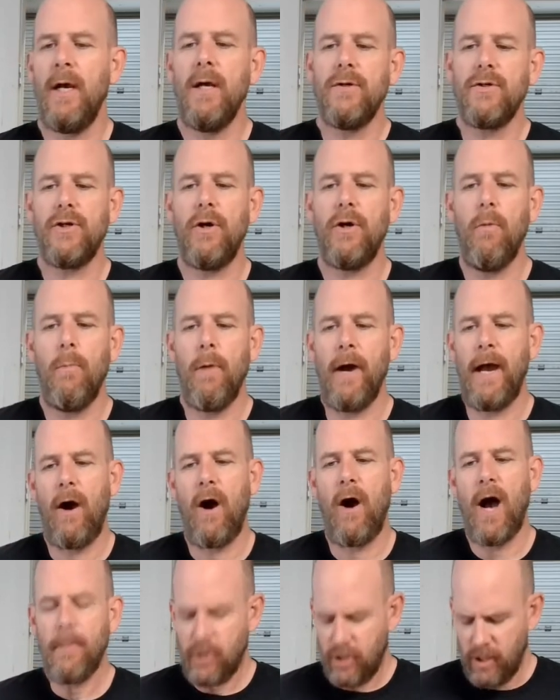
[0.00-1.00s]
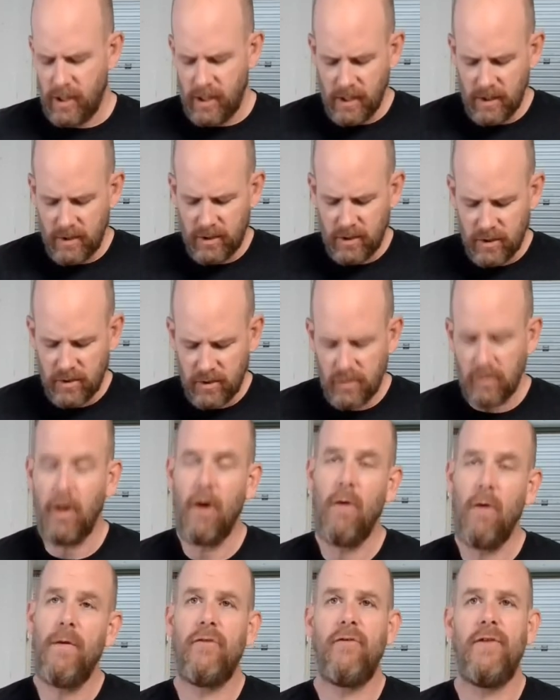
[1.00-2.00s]
So my option is to slow
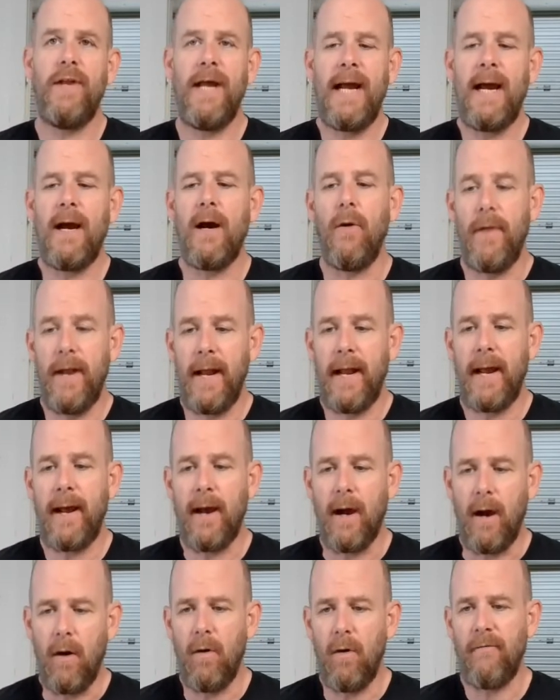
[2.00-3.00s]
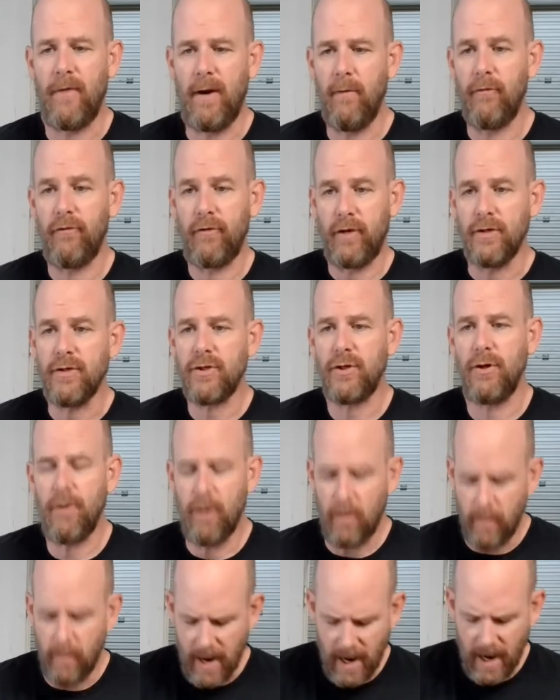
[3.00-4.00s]
this down now if I was
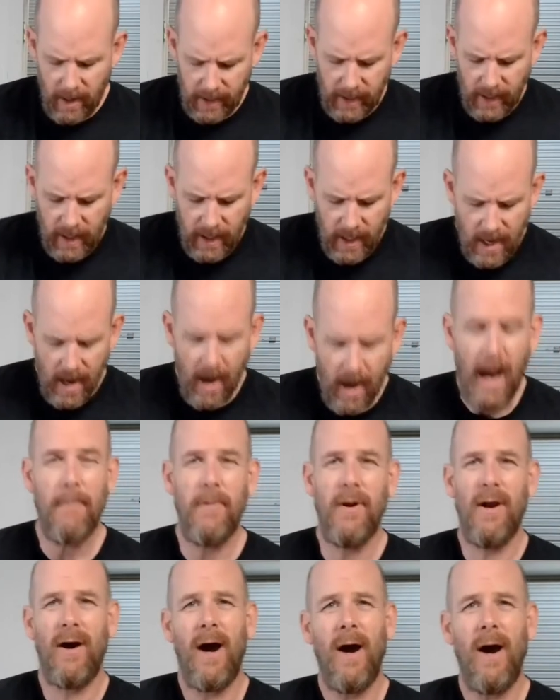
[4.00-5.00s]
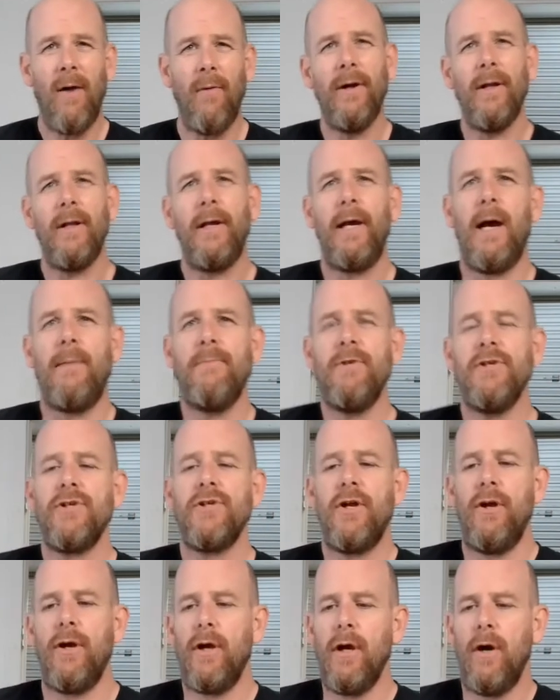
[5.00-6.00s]
concerned about it. I'm not really, I'm just
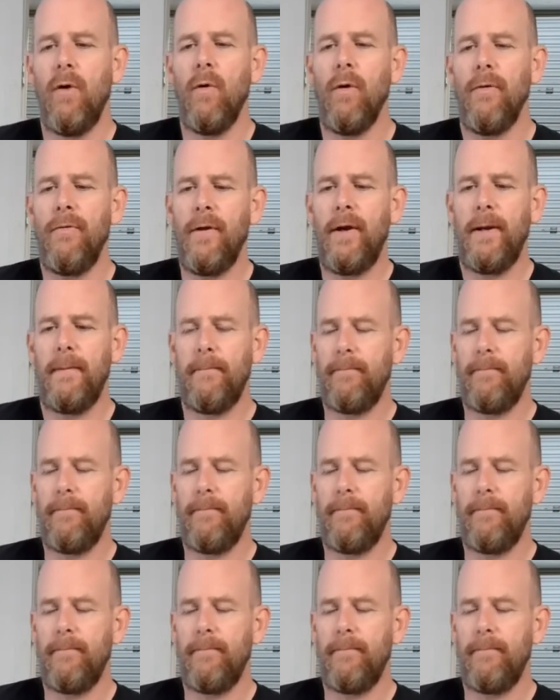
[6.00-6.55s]
gonna go with it.